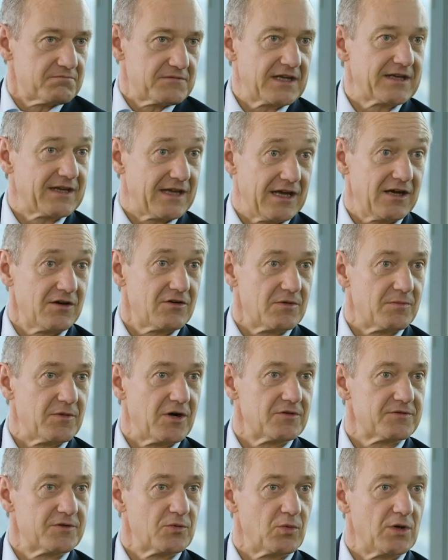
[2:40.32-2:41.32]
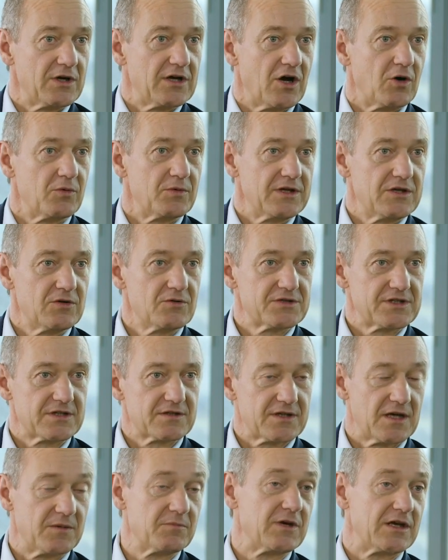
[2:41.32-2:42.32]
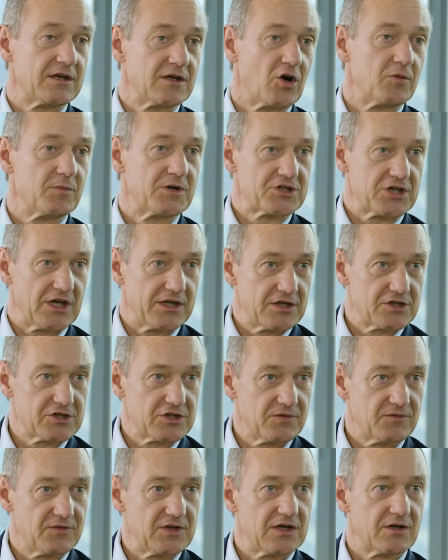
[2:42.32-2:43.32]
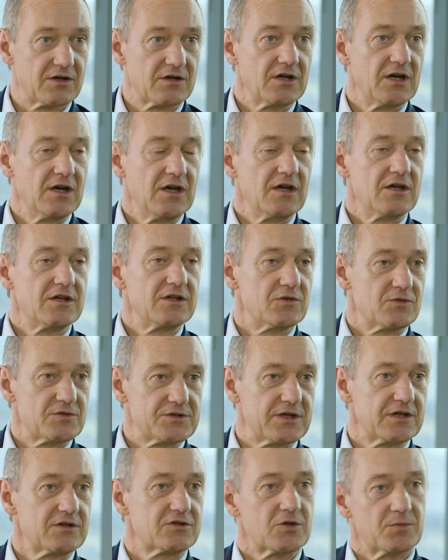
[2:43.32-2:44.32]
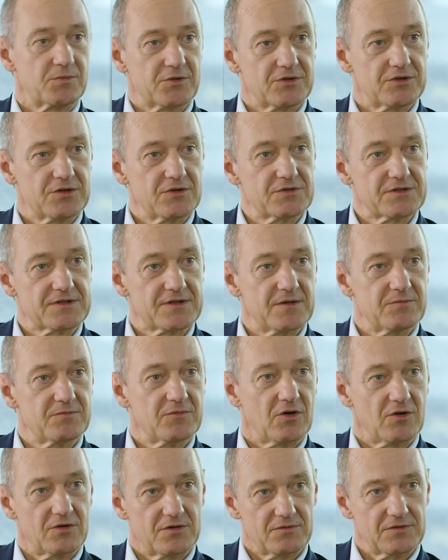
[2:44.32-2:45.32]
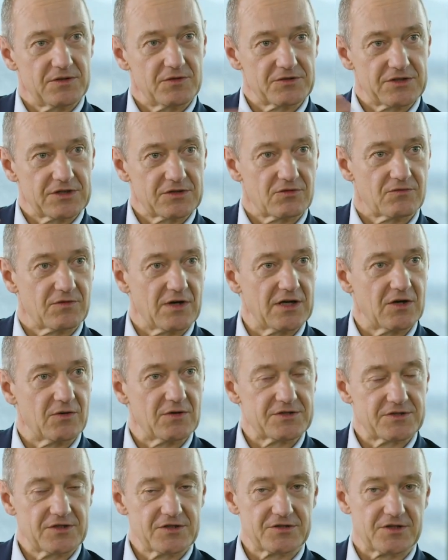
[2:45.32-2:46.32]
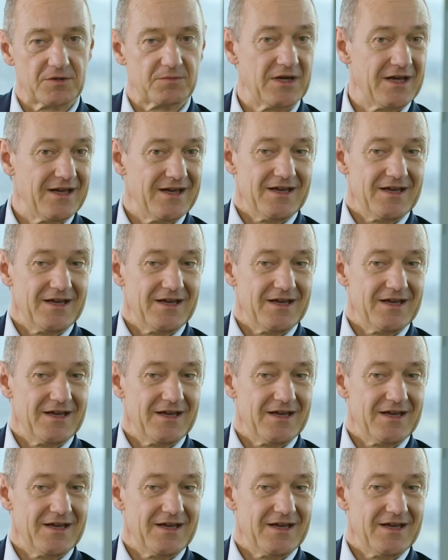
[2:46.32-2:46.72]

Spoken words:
take care about the way how we're using them and how much energy we are using to produce them or using to run our system,